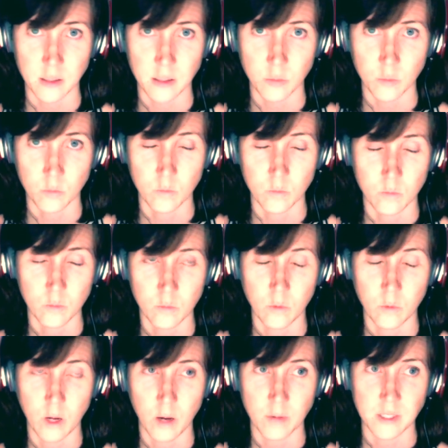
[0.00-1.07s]
And
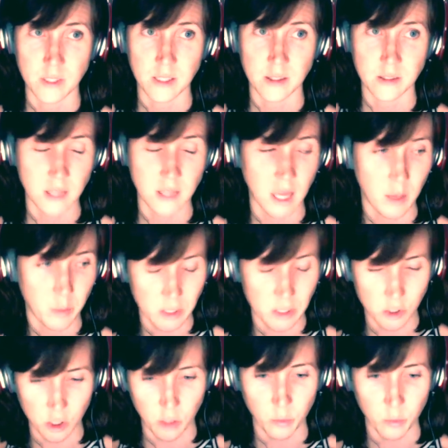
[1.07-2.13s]
I was on this camping
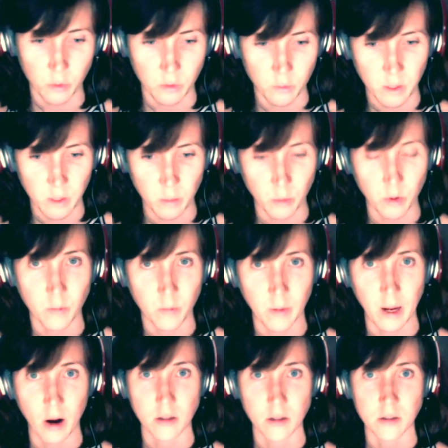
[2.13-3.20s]
trip with people at my
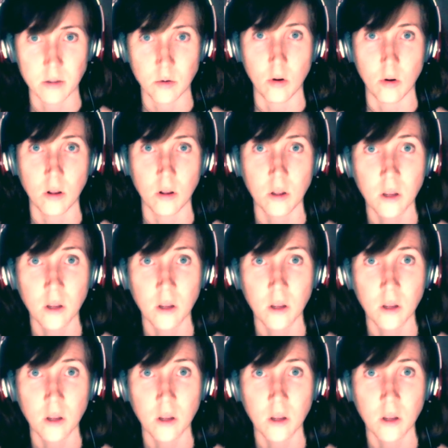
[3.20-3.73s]
art school.